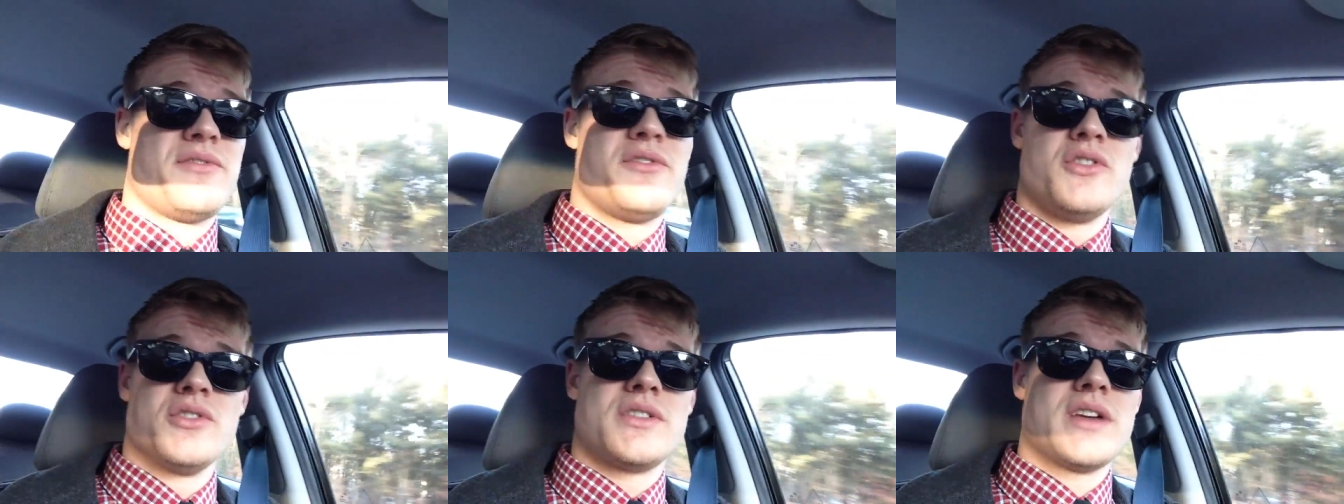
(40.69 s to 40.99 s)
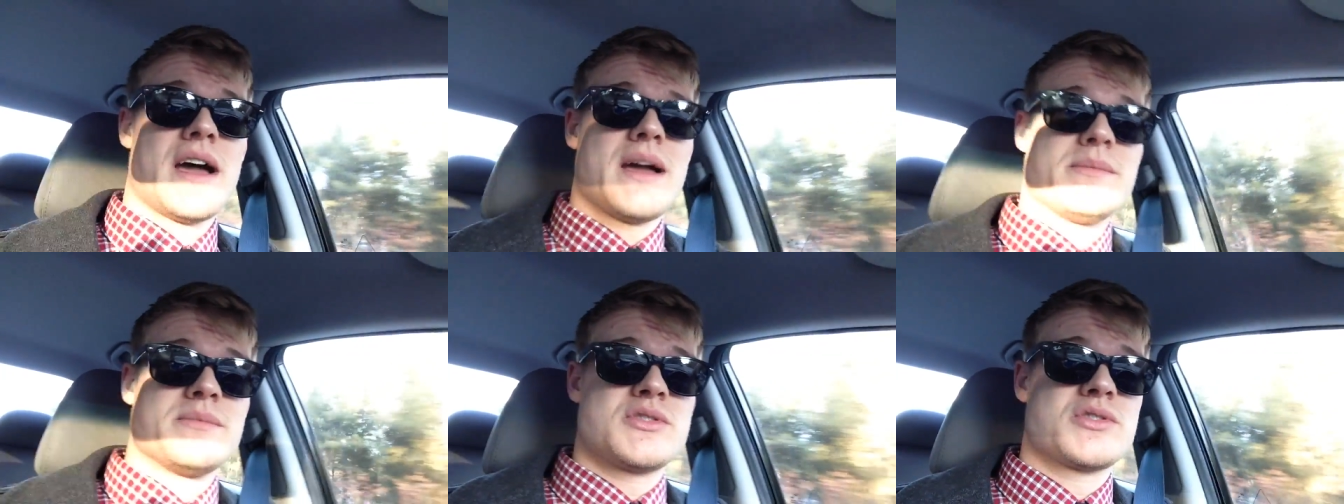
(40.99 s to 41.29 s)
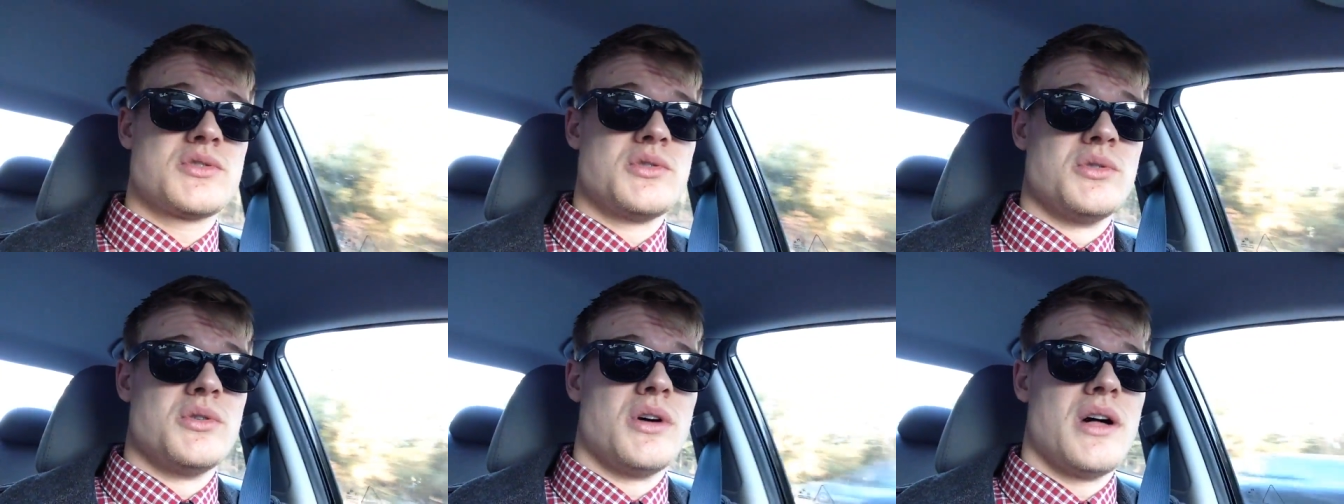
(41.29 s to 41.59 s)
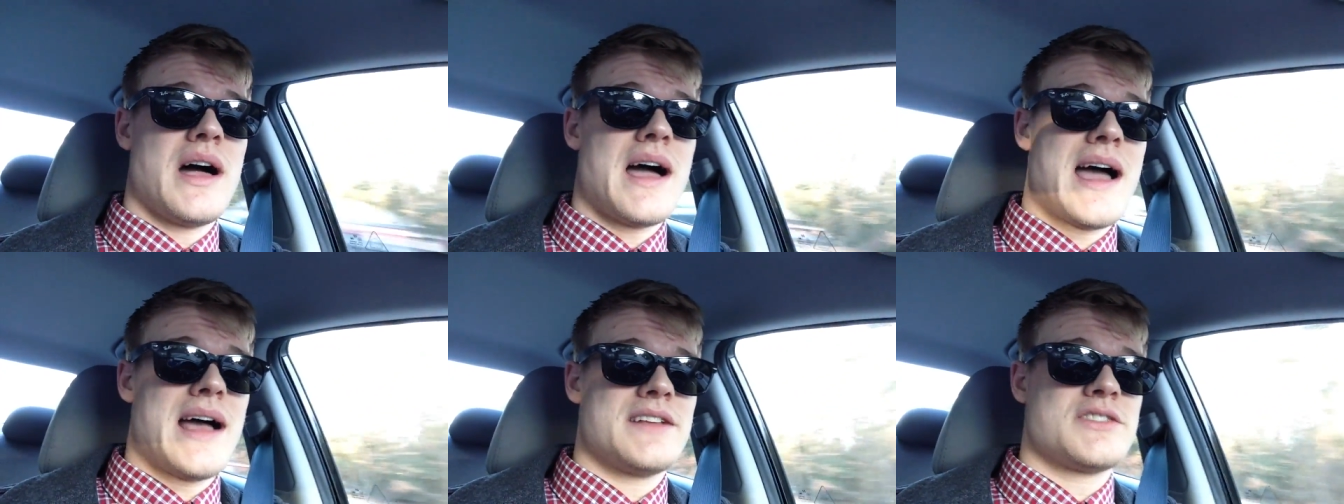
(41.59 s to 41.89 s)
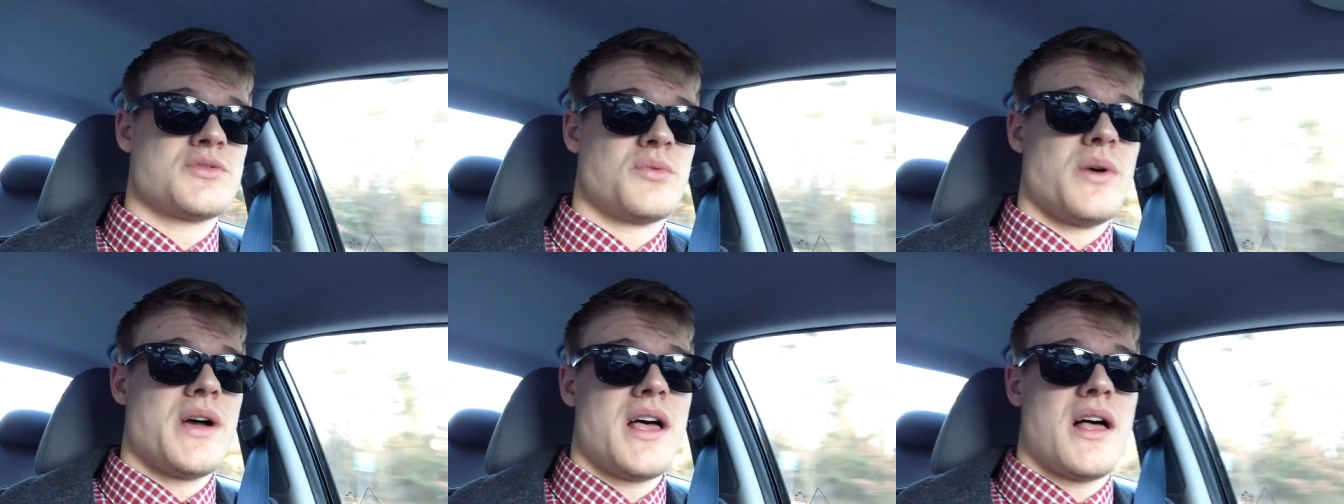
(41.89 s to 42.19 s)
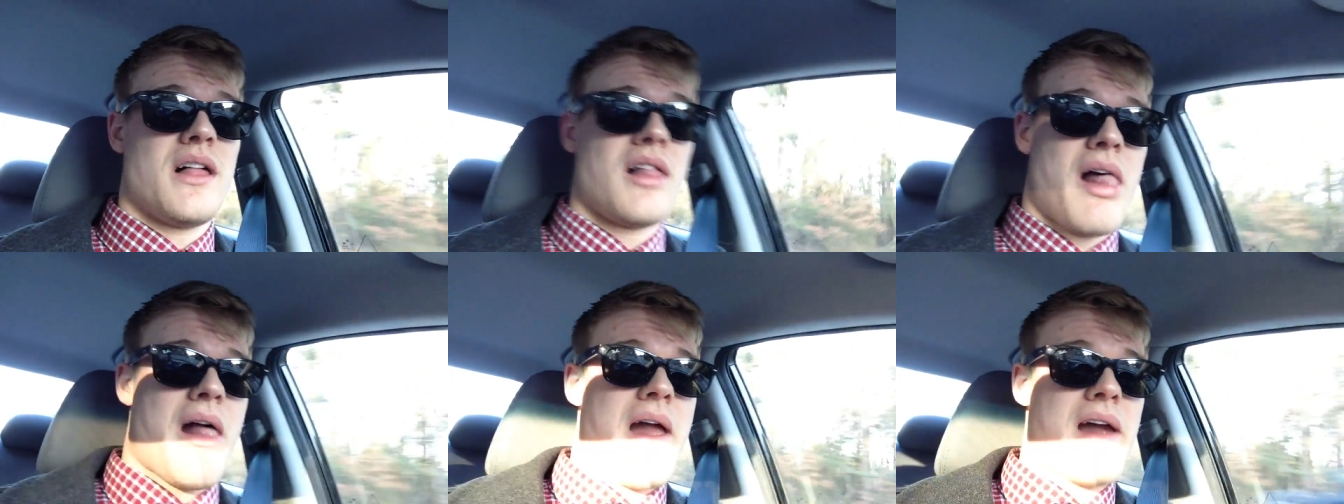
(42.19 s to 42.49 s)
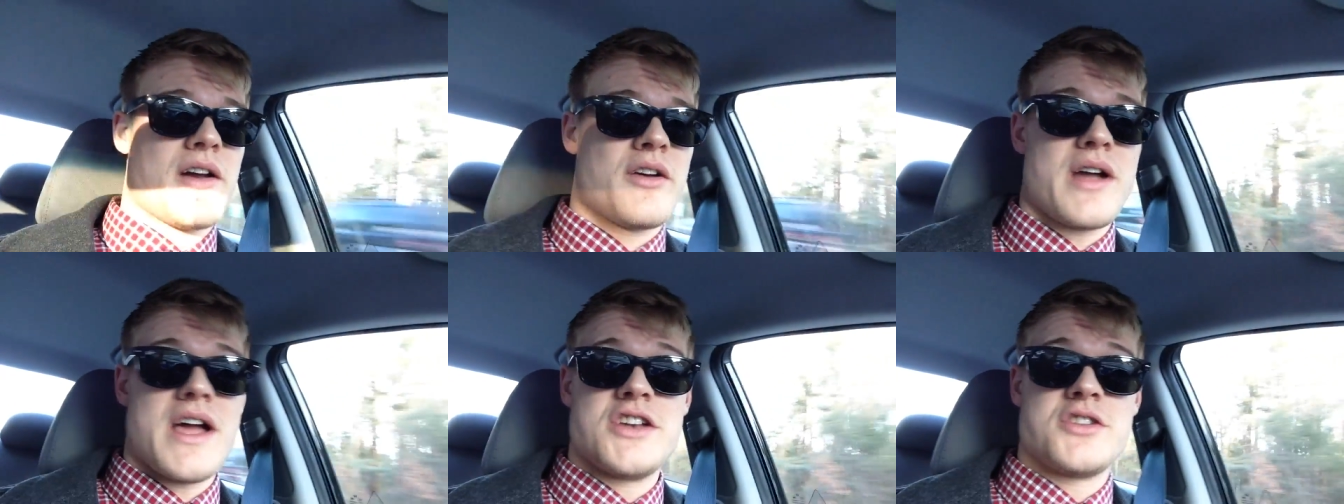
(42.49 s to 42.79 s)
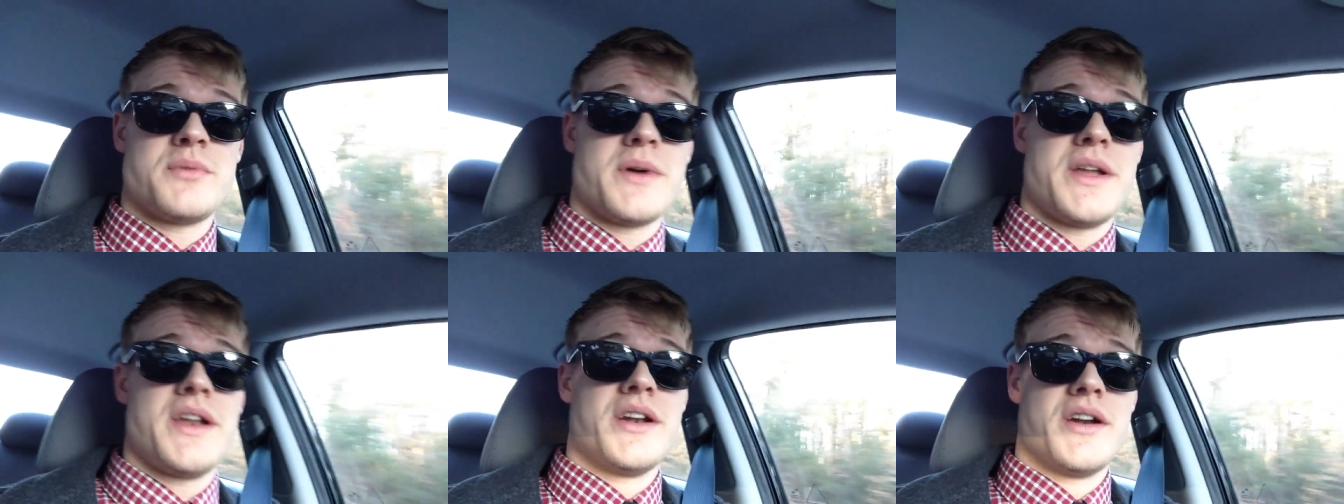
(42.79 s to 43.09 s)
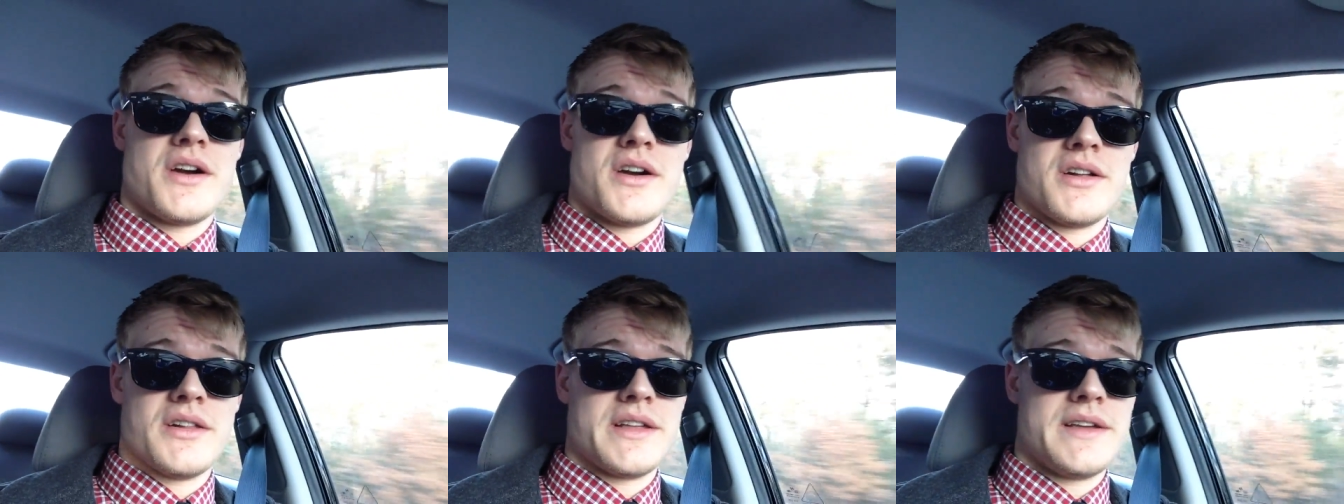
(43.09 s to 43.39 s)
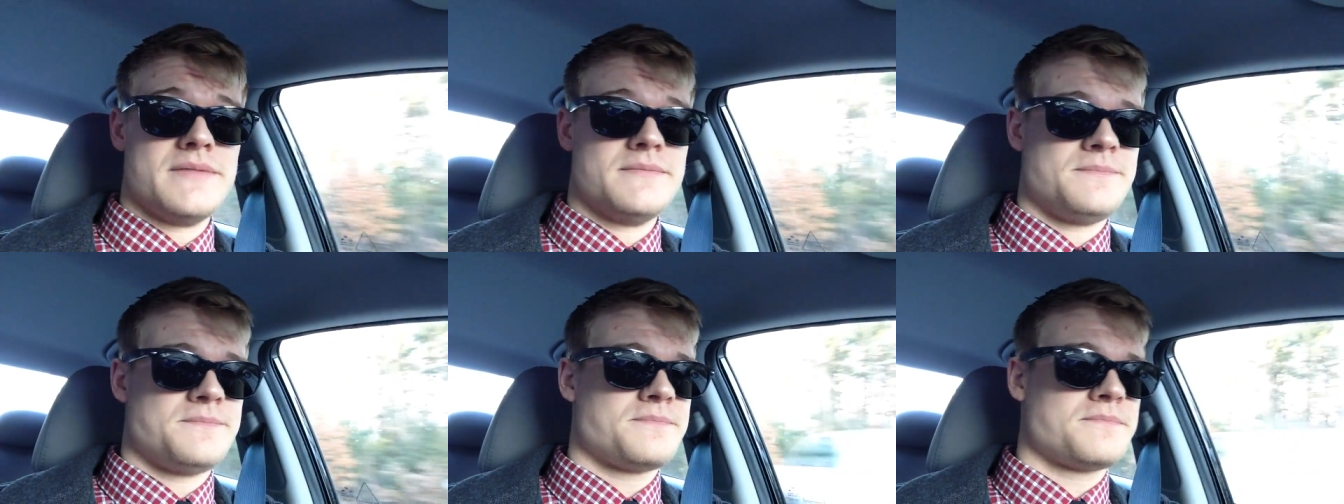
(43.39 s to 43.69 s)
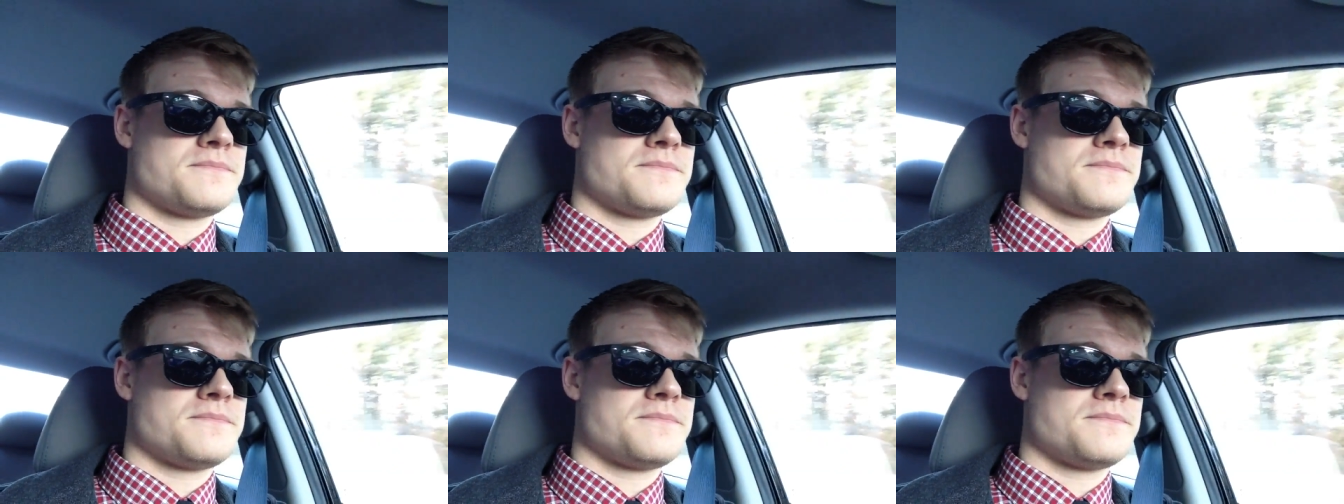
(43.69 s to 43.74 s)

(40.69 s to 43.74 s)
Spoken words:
full-time school as well. I graduated early